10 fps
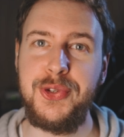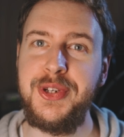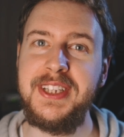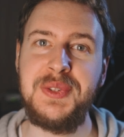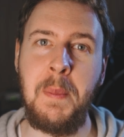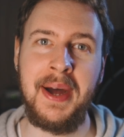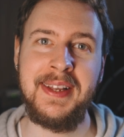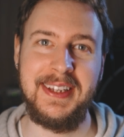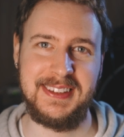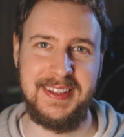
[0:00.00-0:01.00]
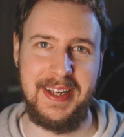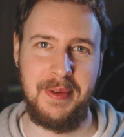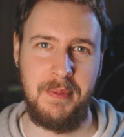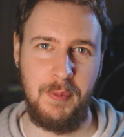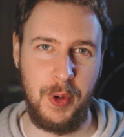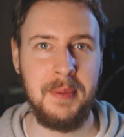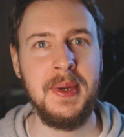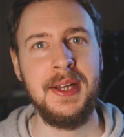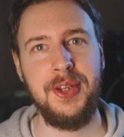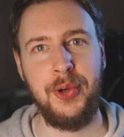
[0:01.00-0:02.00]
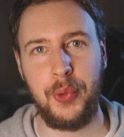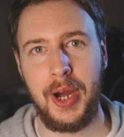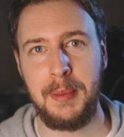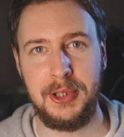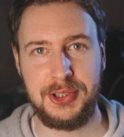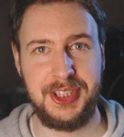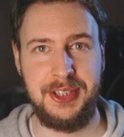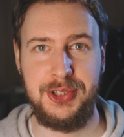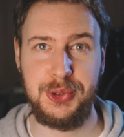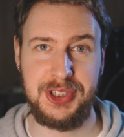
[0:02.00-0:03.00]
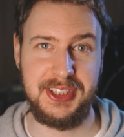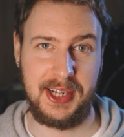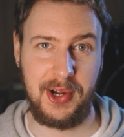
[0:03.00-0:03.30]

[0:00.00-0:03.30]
do you need to mine XNA? Well, the Neurai blockchain uses the